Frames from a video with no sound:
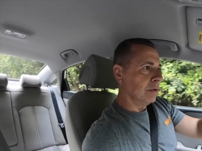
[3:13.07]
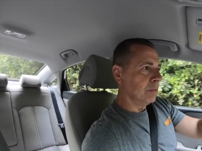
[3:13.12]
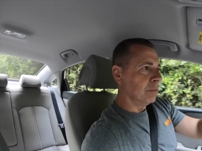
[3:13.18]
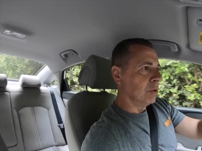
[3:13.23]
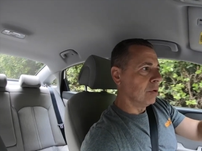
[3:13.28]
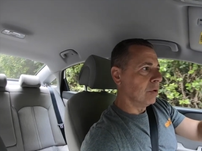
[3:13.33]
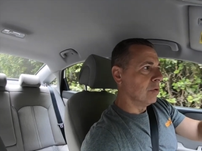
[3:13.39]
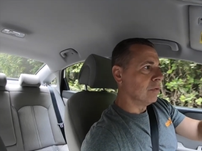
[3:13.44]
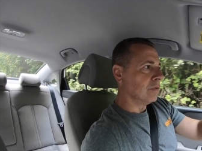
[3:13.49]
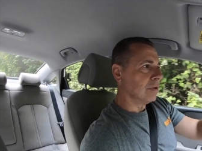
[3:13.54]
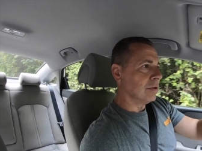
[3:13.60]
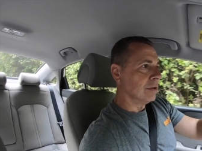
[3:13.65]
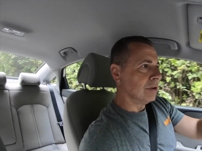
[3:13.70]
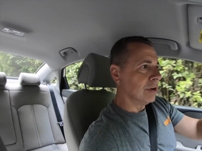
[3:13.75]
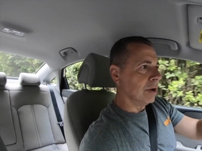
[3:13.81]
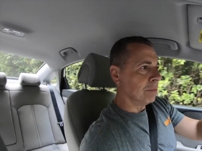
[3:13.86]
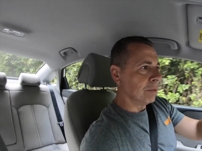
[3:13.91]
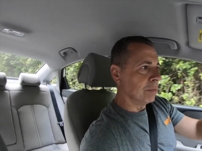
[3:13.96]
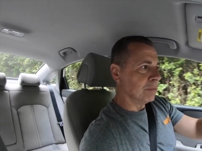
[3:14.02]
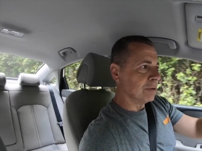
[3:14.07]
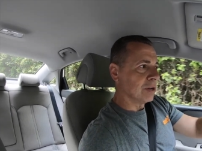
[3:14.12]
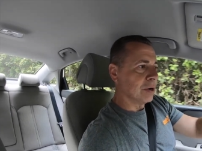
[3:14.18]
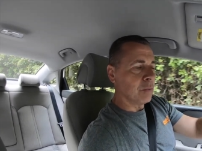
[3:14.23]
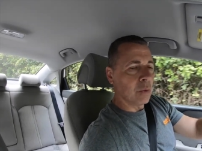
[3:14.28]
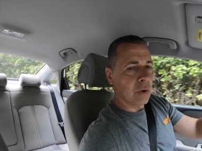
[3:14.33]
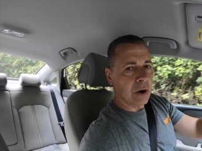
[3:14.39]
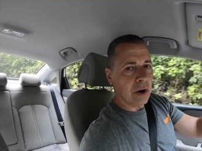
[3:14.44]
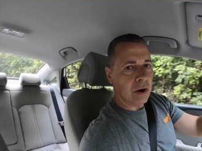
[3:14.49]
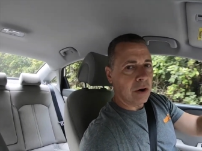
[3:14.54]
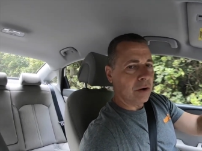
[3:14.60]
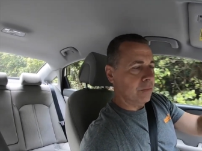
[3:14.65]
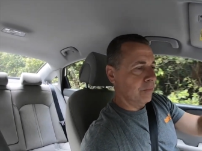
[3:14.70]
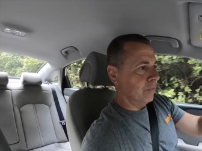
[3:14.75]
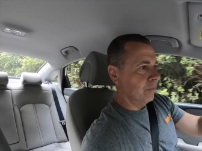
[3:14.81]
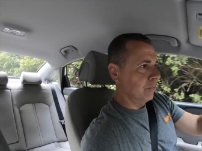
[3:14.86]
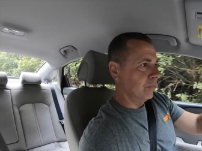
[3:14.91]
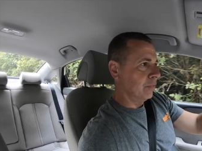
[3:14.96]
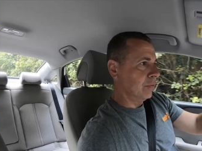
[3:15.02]
pull over and dump them somewhere.
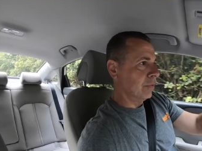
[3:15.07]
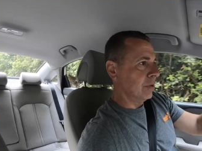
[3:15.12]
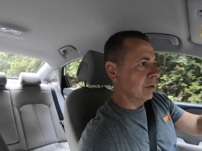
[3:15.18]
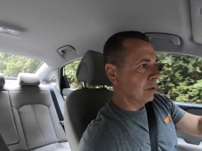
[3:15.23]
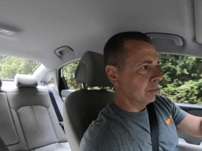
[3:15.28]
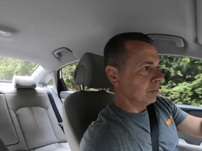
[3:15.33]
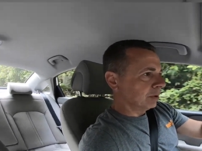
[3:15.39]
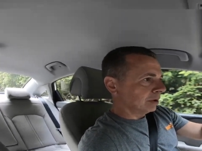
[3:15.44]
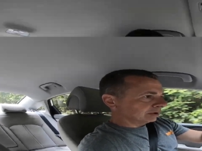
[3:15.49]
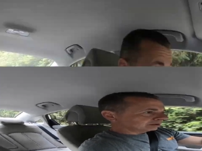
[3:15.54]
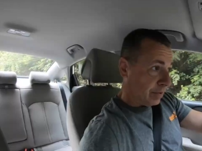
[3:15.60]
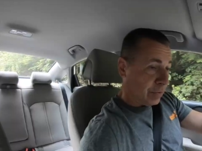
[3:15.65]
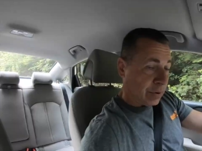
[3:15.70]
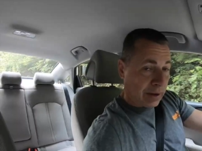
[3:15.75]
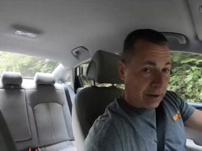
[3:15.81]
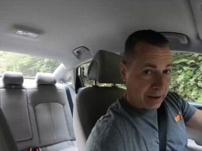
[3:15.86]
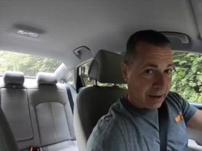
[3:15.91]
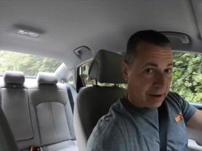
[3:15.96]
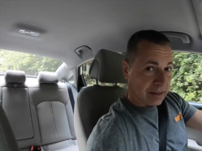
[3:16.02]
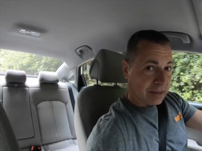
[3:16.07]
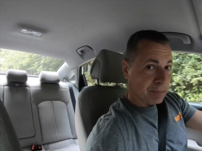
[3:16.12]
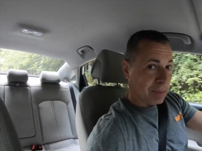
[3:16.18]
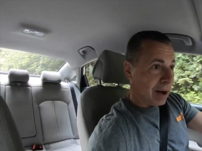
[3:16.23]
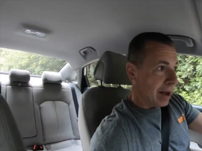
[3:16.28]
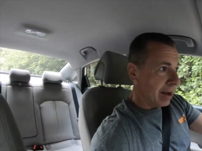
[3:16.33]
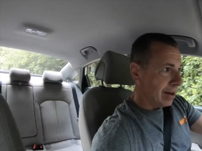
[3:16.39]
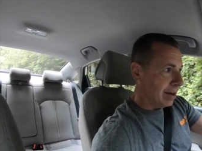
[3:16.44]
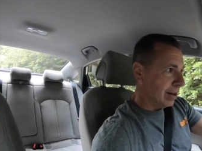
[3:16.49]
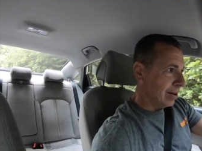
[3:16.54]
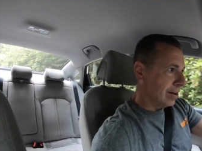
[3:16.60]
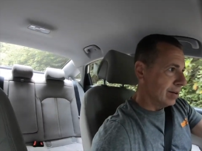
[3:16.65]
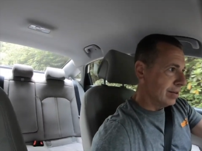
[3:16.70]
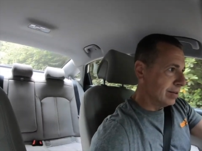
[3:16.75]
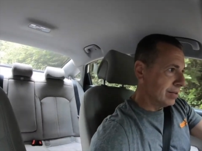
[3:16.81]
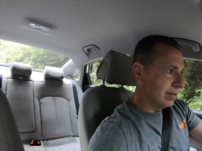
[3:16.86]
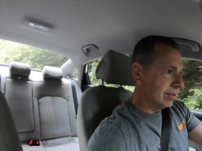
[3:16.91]
See if we can get a spot here.